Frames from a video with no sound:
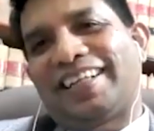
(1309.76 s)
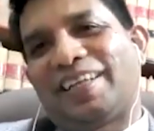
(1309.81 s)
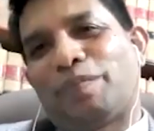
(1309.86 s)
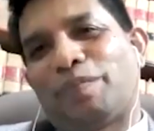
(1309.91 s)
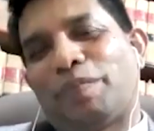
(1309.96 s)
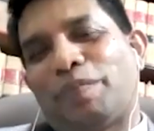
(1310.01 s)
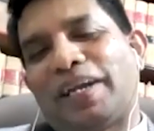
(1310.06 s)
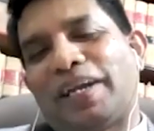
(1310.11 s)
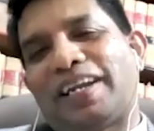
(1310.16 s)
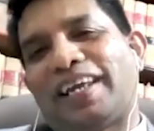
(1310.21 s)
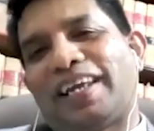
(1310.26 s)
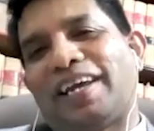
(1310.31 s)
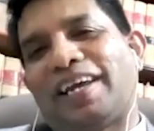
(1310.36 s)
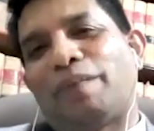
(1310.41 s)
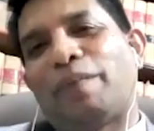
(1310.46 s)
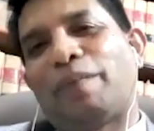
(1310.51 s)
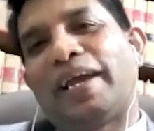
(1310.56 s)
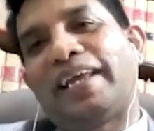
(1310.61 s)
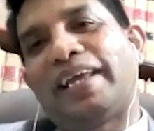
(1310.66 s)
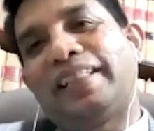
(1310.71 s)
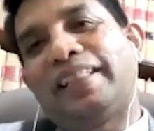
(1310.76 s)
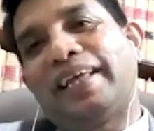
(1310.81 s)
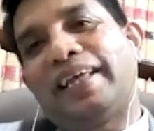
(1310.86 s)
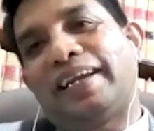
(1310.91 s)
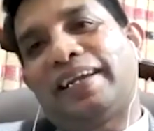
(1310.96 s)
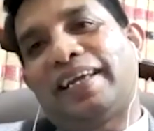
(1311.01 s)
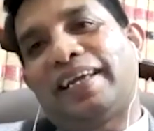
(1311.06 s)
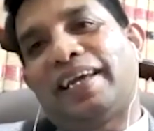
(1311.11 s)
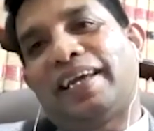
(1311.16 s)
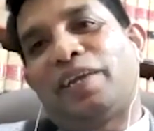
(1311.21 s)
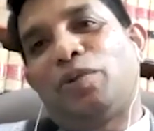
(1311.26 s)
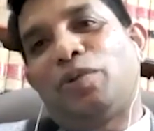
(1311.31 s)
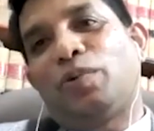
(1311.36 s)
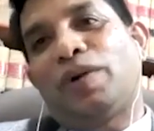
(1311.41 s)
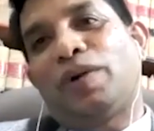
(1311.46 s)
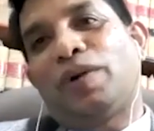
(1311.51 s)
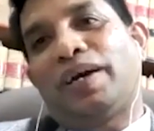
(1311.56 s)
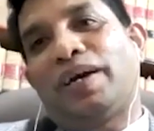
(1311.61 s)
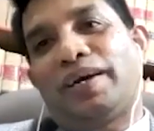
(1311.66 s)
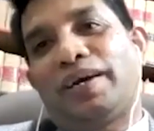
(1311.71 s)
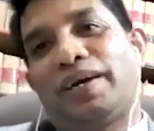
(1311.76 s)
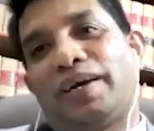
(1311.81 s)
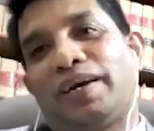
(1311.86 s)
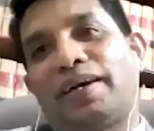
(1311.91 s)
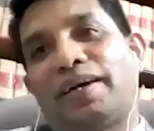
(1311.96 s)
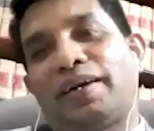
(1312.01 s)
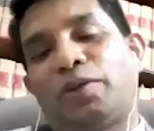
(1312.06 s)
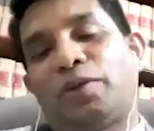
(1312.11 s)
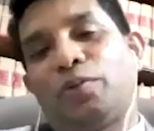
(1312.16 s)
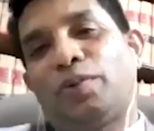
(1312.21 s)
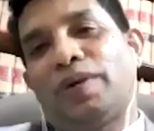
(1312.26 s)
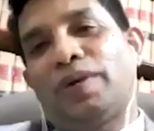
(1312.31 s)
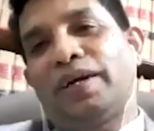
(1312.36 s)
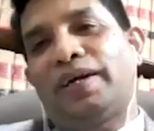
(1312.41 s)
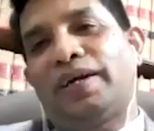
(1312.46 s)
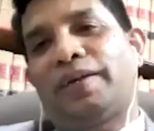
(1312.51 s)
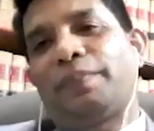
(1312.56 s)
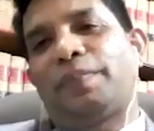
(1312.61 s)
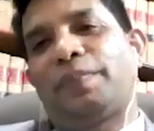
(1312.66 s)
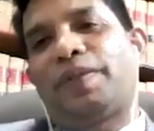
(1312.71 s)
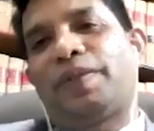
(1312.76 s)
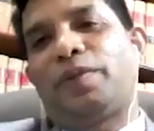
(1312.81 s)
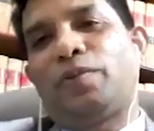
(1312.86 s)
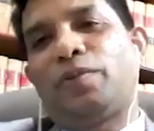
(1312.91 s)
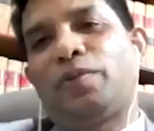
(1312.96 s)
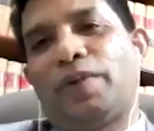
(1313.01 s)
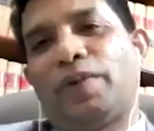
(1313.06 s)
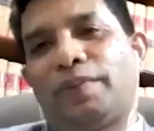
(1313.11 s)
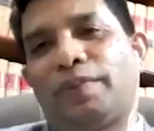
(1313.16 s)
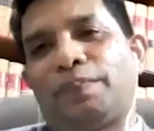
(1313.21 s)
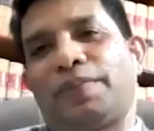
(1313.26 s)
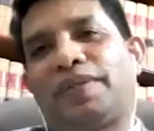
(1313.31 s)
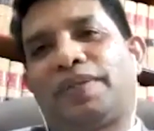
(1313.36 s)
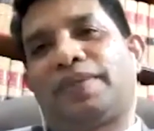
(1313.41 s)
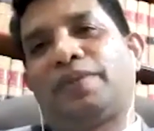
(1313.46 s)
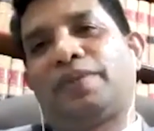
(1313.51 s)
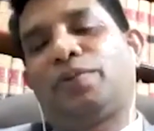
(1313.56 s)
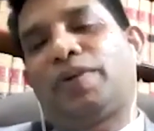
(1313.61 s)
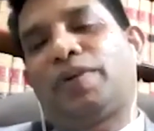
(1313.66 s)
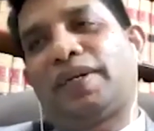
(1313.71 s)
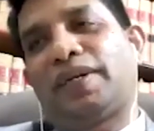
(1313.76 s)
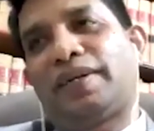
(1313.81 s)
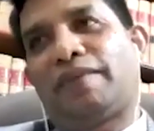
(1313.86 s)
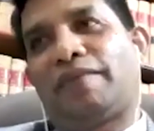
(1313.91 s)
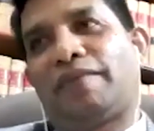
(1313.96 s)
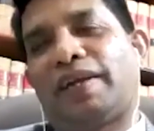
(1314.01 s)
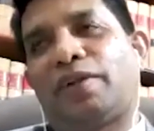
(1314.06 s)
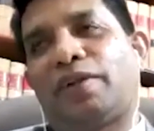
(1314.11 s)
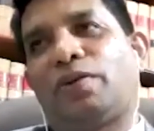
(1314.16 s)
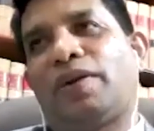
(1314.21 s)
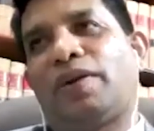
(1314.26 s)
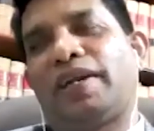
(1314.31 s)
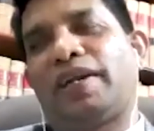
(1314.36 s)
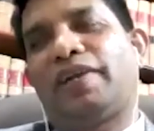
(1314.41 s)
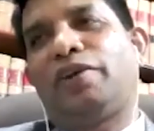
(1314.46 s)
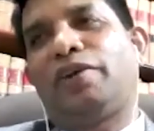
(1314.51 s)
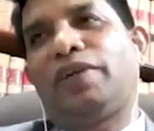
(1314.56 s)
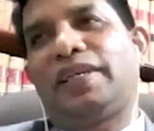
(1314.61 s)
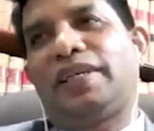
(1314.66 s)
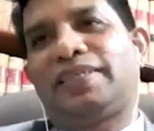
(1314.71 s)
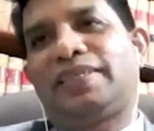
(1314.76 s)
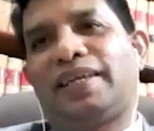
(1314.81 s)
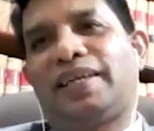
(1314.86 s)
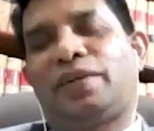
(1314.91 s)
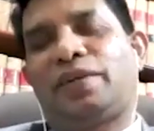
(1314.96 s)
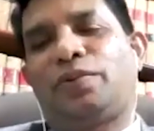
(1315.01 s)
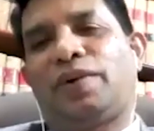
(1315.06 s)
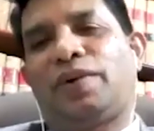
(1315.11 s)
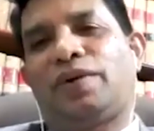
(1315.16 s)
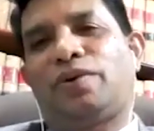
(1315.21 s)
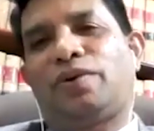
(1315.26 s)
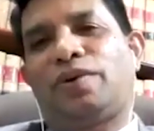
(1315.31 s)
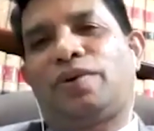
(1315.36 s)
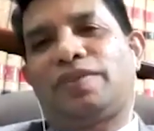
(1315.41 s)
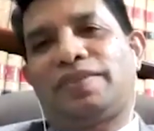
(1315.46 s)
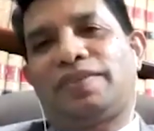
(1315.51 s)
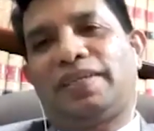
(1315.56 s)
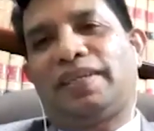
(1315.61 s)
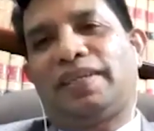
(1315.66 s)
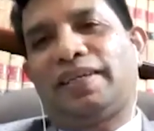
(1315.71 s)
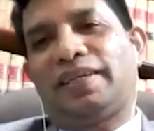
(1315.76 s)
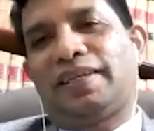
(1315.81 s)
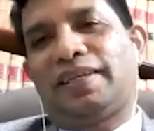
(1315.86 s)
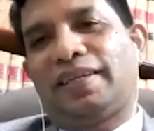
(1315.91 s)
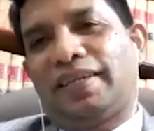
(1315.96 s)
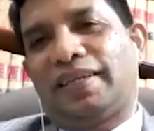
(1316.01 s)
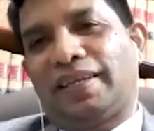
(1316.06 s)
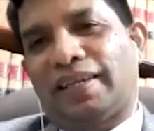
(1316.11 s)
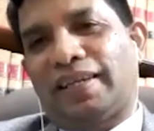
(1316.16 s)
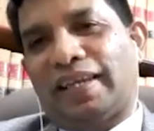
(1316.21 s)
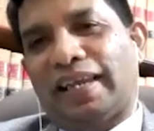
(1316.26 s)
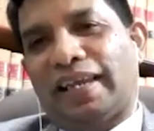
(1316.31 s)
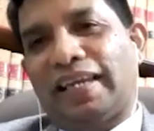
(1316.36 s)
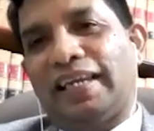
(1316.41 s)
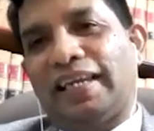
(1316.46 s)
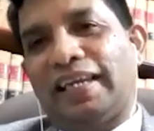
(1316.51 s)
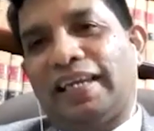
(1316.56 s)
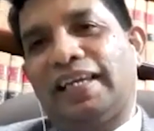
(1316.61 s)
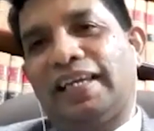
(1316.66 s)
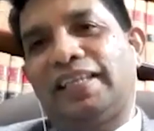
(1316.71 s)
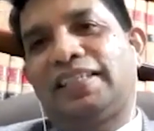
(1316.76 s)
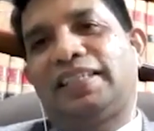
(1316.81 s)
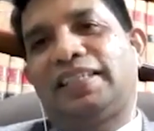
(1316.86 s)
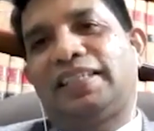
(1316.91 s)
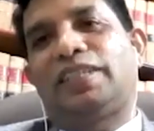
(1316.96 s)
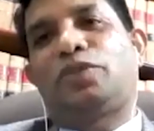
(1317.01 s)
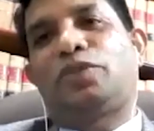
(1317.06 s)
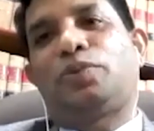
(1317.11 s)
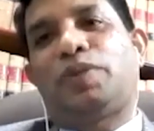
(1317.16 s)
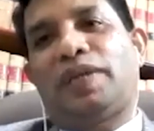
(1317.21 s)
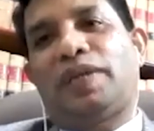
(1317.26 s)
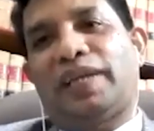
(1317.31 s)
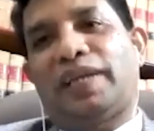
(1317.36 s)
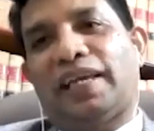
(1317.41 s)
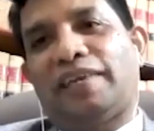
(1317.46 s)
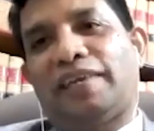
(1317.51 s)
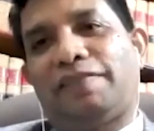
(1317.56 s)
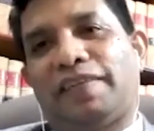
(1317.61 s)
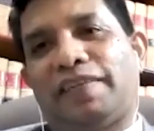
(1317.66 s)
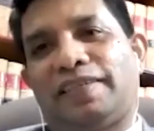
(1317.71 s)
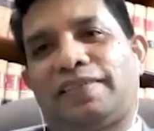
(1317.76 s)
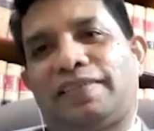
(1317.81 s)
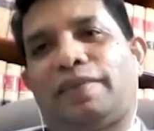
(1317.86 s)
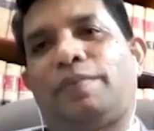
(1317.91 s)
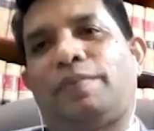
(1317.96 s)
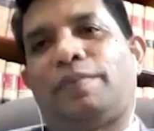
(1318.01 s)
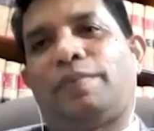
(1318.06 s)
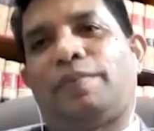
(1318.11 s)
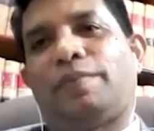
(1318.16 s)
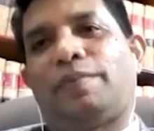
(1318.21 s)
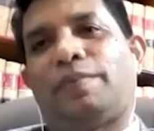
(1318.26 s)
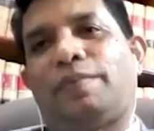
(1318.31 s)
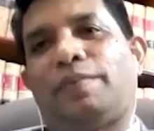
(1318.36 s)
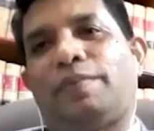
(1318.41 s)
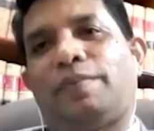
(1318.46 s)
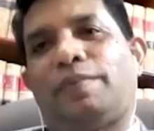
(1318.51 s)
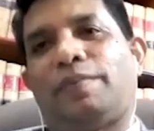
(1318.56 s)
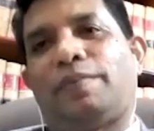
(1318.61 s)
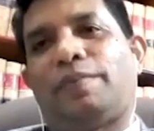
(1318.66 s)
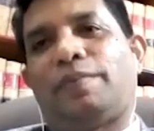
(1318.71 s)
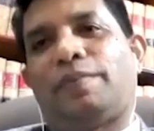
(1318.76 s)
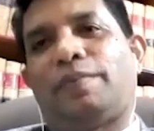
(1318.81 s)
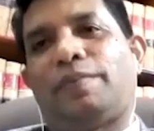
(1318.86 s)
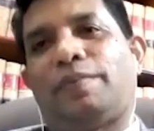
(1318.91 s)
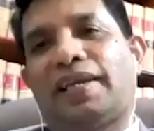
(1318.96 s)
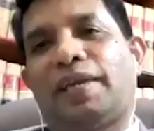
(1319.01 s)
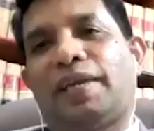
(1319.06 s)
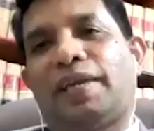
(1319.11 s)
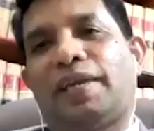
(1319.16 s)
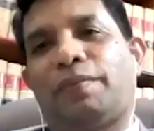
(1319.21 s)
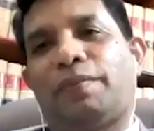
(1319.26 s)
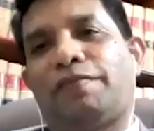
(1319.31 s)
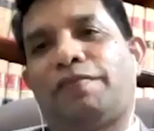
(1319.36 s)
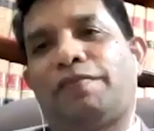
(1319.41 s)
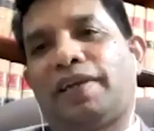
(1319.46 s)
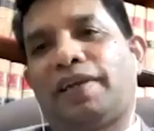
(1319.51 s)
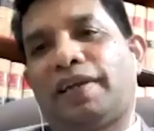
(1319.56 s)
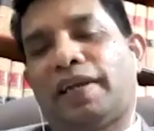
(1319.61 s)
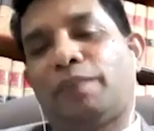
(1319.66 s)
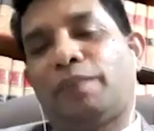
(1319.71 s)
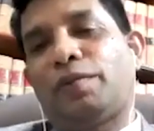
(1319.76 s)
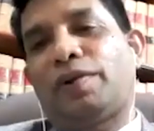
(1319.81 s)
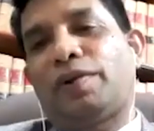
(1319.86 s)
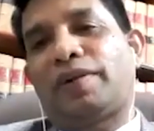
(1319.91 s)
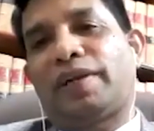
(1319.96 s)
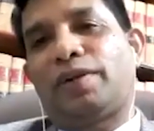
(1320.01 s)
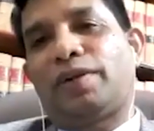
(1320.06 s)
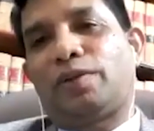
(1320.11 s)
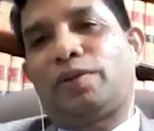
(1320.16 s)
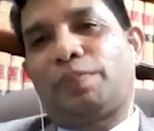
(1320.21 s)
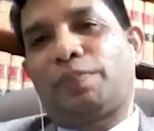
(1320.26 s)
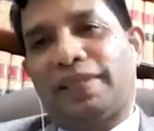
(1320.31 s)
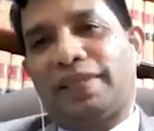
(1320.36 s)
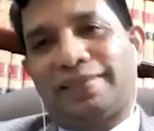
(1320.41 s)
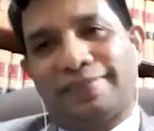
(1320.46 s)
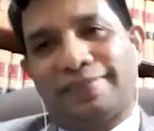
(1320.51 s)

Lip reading: But by that, you are what you are doing is that you are causing endanger to your life itself, because every time you are trying to please the